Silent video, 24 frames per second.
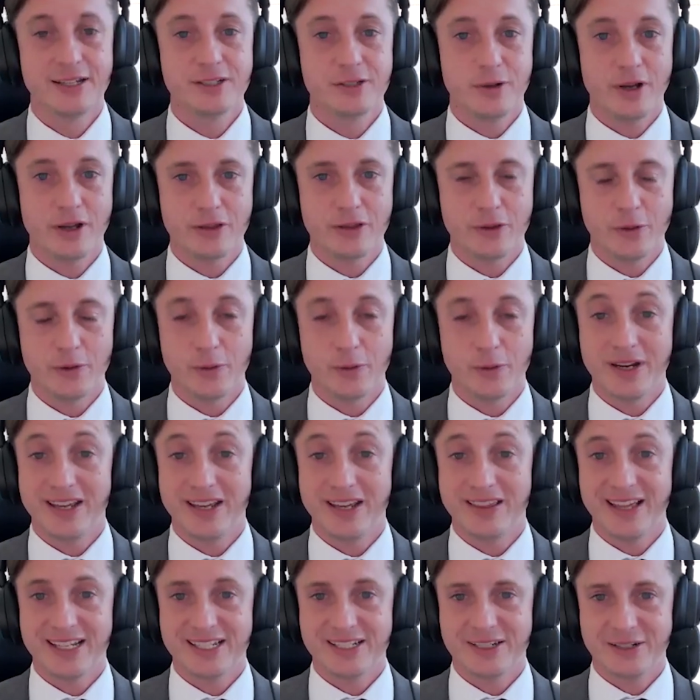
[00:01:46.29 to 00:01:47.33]
So I thought, okay,
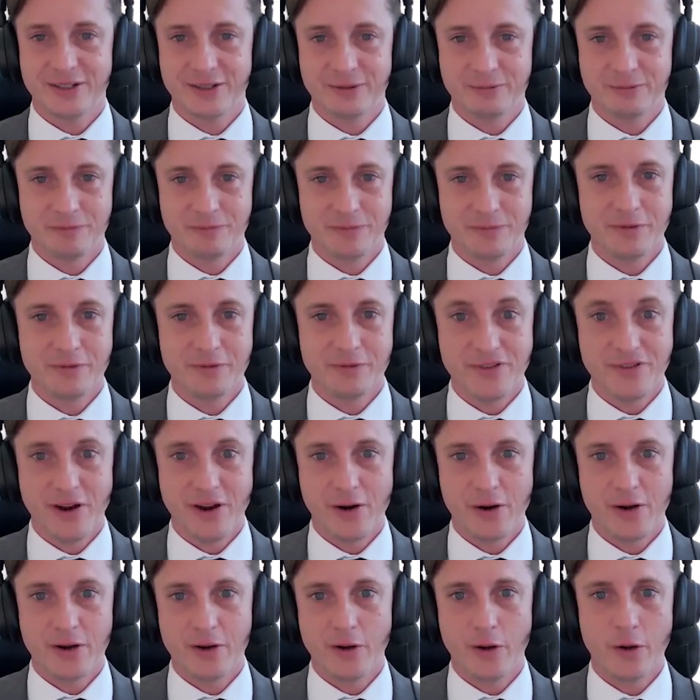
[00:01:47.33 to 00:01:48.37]
that's
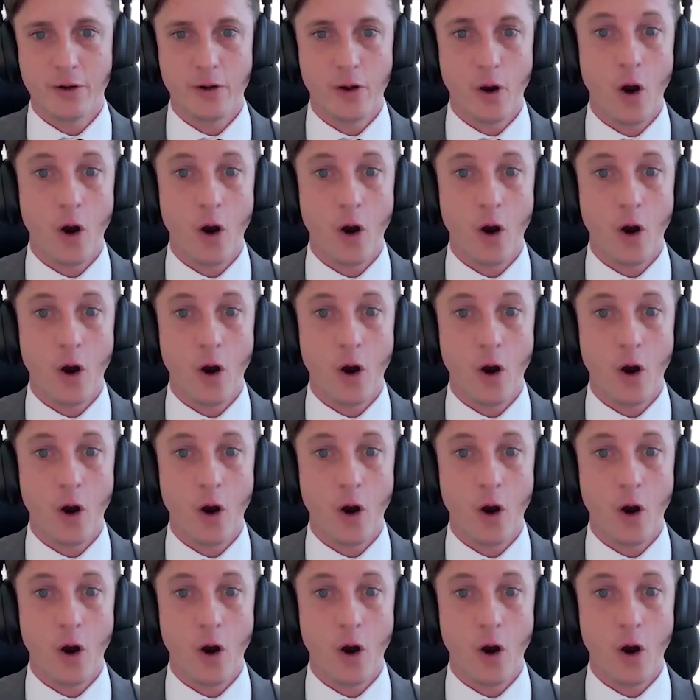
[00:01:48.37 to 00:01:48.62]
very